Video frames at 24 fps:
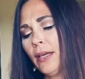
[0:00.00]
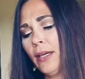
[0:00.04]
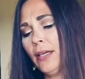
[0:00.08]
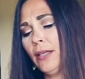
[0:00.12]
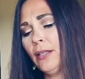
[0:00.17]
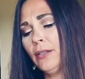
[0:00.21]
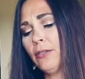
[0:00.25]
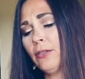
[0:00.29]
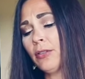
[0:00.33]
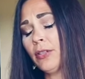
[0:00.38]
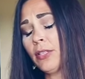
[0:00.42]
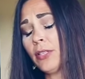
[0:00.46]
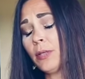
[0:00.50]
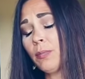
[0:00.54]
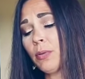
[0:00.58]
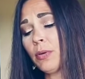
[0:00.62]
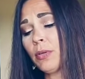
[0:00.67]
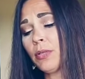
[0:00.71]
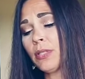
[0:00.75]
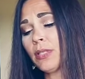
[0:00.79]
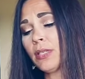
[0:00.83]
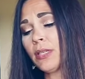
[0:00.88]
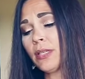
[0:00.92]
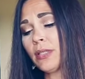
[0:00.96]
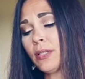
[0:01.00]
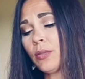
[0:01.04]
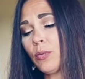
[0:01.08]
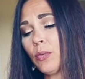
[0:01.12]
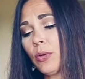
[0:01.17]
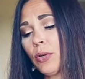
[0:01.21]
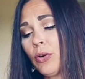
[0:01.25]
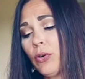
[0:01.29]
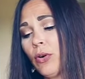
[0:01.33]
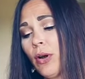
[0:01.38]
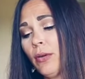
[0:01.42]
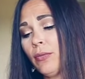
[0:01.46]
either this person is
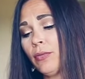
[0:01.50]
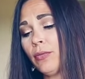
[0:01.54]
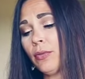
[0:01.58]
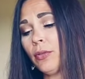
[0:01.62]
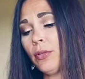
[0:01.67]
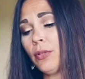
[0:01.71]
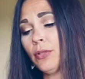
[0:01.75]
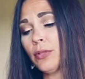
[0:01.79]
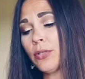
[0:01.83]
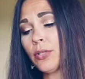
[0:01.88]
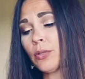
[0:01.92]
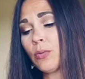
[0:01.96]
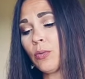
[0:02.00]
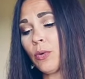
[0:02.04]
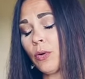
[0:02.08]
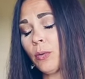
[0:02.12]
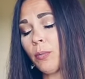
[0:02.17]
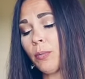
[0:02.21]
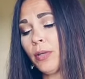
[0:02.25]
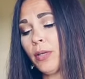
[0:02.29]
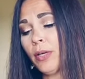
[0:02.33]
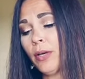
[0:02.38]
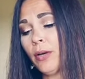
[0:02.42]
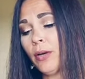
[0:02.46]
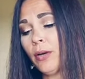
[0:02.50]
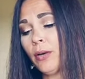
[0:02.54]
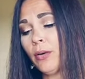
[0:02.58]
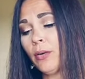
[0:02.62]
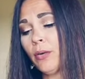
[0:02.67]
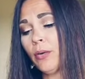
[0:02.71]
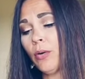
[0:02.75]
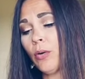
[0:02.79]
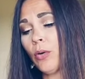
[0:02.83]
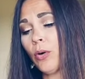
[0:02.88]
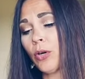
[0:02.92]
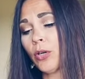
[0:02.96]
regretful,
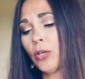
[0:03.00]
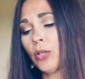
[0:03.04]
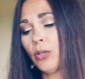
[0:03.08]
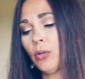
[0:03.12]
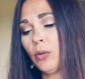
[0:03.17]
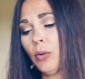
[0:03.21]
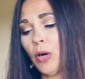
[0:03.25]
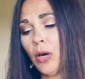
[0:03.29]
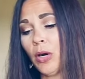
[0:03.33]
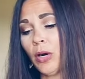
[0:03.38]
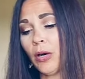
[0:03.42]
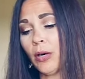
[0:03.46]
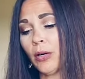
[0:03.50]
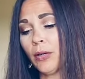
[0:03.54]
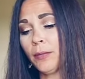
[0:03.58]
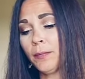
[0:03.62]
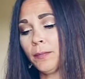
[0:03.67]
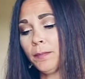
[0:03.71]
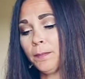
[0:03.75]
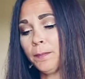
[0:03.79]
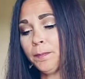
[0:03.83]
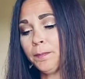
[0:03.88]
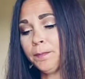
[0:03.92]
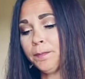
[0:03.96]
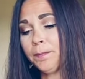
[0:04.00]
Scorpio, or you are.